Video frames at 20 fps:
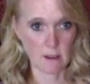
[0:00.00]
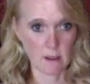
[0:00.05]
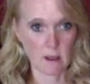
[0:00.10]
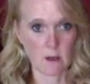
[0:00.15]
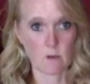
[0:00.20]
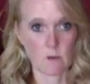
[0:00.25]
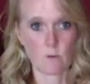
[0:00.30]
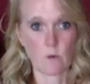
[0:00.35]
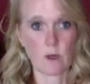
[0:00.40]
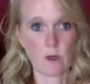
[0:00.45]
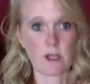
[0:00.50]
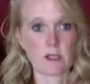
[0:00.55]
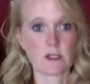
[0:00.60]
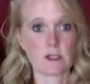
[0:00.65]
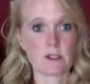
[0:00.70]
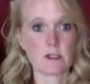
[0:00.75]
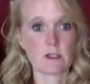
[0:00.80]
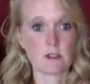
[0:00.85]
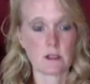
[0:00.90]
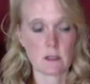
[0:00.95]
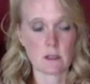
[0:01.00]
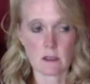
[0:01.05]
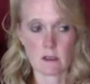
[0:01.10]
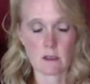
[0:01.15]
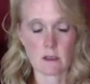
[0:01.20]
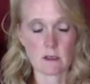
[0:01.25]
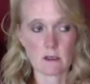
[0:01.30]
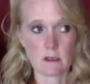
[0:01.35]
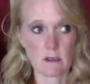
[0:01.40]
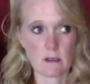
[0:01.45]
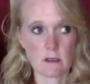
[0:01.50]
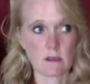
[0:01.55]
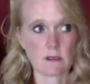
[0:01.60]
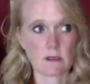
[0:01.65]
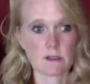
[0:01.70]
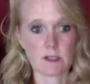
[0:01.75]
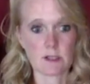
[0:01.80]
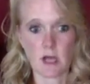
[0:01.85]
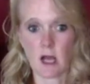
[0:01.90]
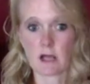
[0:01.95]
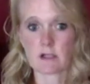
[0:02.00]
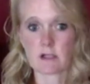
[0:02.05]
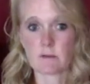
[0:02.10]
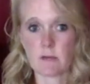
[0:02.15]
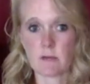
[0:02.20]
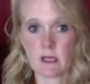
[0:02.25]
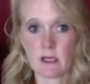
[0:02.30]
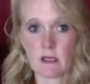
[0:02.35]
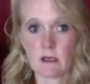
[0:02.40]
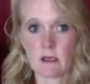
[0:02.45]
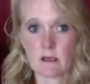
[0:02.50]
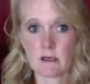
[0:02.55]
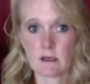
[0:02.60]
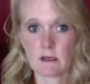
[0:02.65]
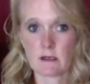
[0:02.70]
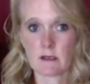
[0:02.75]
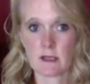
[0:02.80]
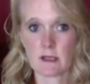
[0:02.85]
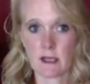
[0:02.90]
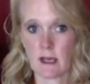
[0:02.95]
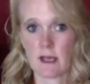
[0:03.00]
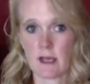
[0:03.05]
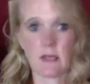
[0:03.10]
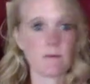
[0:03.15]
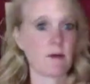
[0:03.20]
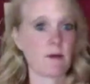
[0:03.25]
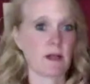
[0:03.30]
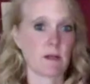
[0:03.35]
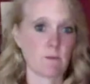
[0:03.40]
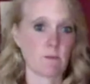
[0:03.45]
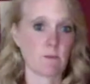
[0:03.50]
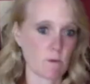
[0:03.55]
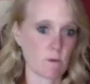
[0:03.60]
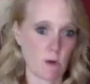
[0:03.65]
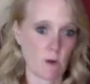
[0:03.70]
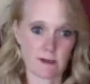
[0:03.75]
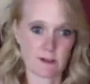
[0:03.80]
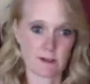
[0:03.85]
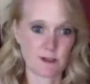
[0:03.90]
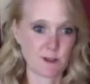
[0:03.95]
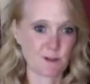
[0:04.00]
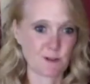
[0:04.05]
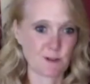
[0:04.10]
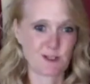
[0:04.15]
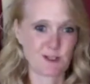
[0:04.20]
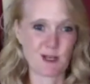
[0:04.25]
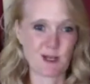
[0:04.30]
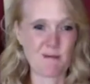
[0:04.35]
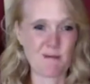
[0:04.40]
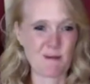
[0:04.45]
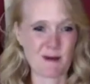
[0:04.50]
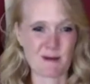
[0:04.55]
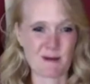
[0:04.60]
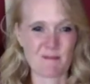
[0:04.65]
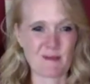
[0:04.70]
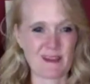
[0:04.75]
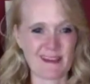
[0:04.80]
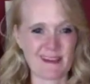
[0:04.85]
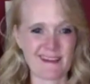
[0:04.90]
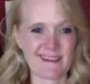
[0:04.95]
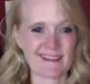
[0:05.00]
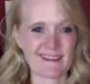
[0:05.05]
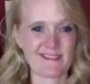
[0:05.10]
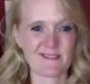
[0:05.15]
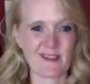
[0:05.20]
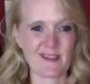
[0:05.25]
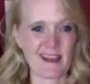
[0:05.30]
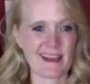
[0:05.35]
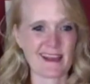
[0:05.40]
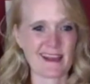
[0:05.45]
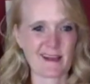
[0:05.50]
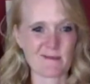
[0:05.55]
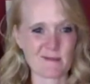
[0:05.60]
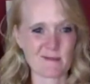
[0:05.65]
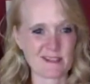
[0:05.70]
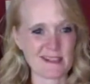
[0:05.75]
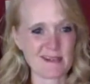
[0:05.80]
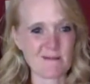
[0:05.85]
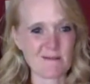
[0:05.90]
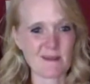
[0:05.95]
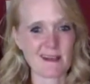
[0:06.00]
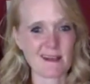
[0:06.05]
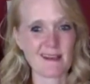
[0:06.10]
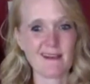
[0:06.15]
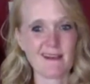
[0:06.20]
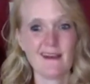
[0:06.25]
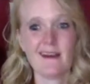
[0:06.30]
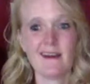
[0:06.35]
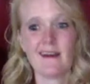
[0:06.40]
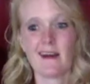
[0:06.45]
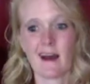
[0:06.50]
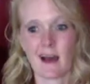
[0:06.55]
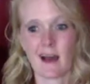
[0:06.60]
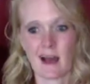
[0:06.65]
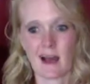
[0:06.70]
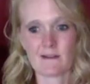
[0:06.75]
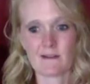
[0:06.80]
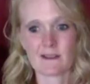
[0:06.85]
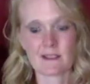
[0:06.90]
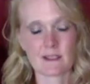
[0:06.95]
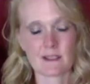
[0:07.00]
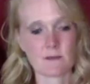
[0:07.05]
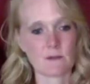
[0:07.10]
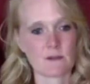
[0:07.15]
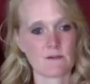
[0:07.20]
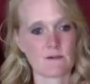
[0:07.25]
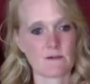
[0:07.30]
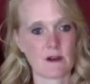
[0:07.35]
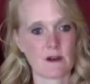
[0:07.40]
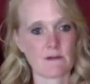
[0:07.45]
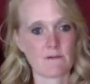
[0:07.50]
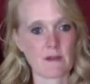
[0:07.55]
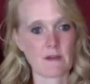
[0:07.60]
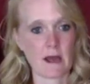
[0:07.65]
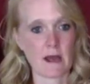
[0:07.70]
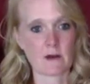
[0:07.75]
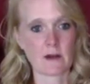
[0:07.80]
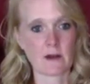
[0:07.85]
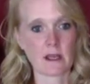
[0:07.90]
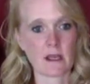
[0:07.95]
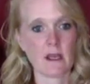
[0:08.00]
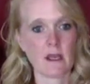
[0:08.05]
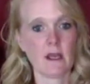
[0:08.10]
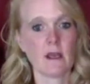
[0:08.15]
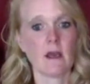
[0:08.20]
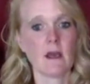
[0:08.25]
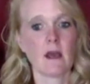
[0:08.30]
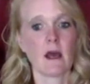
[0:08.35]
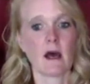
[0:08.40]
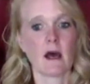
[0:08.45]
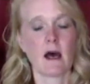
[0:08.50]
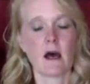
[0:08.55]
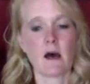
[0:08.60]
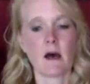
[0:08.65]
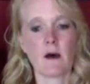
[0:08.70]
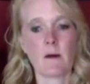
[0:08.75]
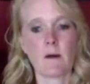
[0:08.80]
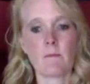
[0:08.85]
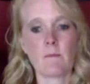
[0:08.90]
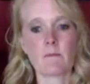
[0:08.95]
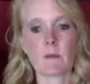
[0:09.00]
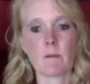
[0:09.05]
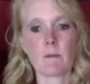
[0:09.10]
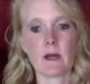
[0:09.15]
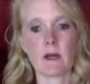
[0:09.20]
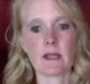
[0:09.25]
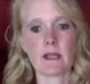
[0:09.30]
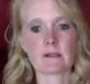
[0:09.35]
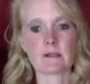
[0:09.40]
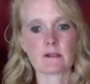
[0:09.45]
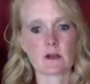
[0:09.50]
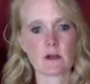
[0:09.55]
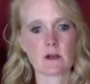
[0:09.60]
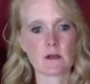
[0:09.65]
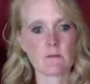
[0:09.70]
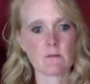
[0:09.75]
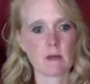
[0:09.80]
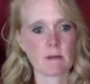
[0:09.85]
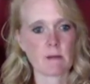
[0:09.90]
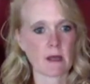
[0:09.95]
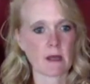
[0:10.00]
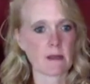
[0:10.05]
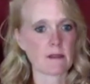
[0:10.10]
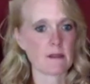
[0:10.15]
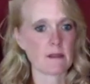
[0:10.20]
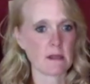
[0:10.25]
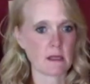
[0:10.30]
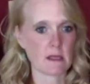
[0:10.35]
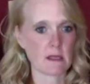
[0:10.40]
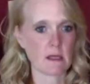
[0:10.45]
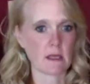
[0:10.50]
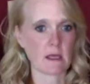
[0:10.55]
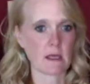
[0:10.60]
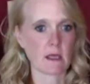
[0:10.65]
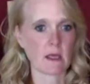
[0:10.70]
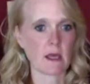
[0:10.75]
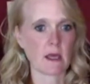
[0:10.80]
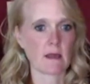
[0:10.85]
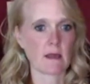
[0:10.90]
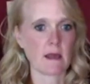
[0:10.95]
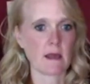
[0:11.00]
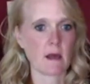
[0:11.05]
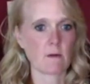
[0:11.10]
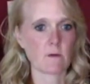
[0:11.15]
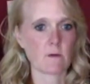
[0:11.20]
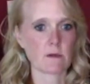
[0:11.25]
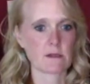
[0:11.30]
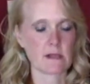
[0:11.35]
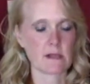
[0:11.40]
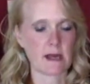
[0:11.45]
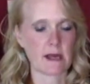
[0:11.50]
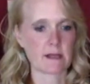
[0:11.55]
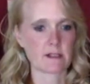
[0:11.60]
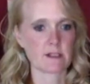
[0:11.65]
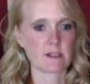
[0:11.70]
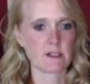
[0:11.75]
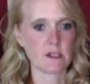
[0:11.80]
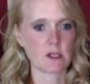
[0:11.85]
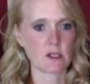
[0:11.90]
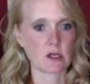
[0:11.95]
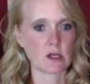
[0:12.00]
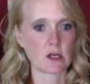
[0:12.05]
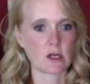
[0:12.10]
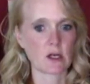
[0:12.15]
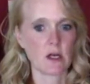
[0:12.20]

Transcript: Which shocked me, that anybody would want to jump on a plane to fly and come see me. Obviously was very flattering. But it started my mind thinking, and that was last year,